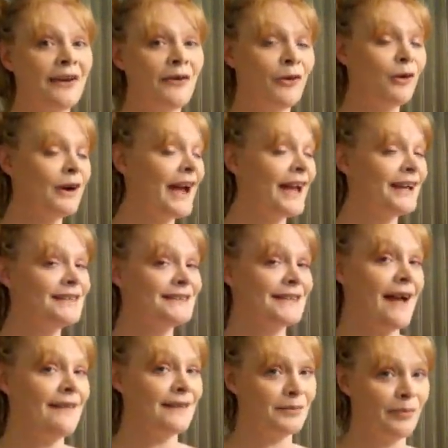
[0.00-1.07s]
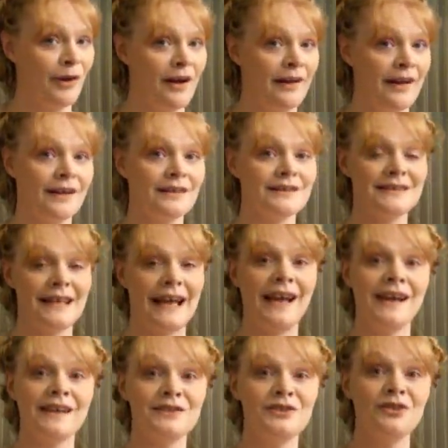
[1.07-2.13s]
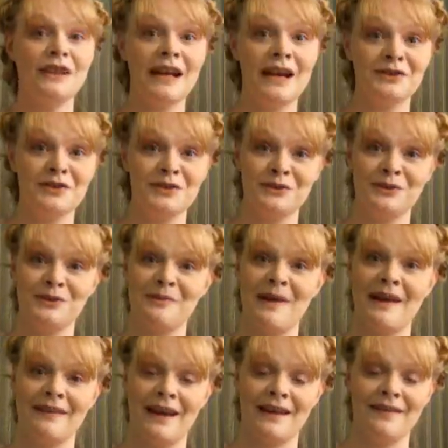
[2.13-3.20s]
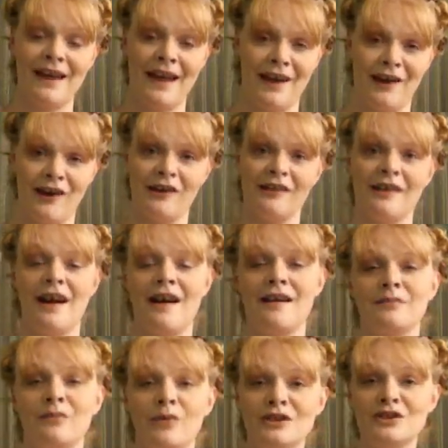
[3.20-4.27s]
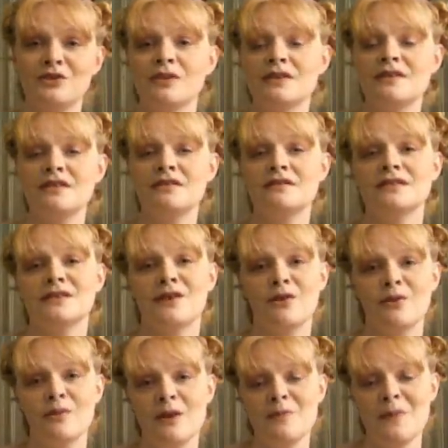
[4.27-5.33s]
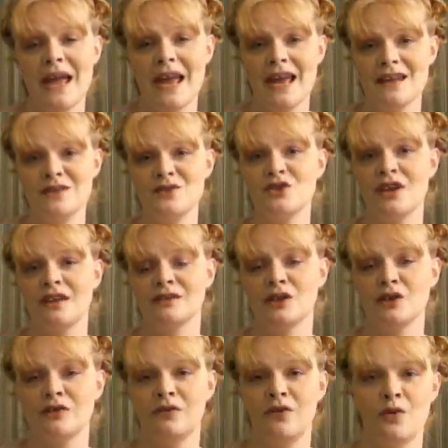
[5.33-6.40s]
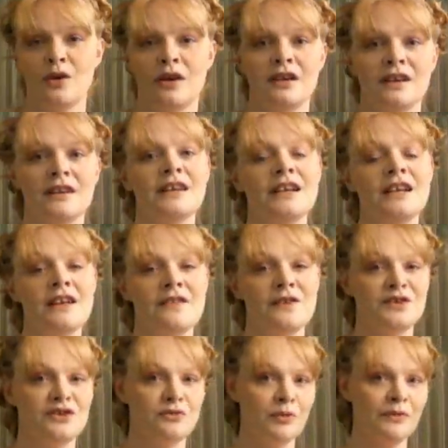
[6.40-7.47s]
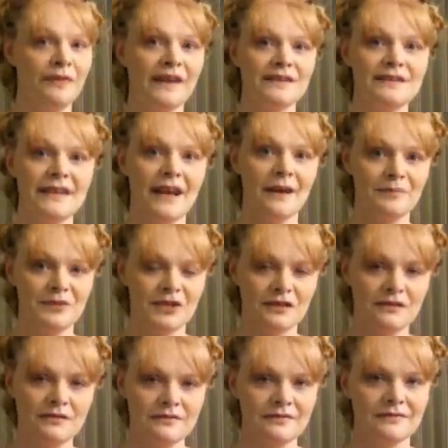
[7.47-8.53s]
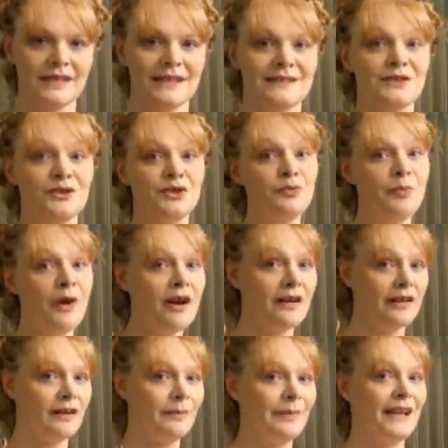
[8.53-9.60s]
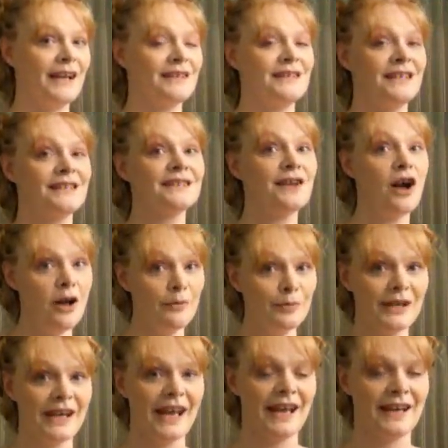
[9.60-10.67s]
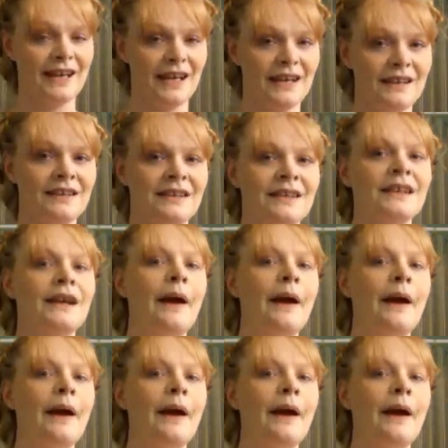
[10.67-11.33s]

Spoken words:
or any styling products, and you can actually do it on my length hair. What you want to do is go to my page and look for the super fancy updo. It's a two-parter because it's complicated.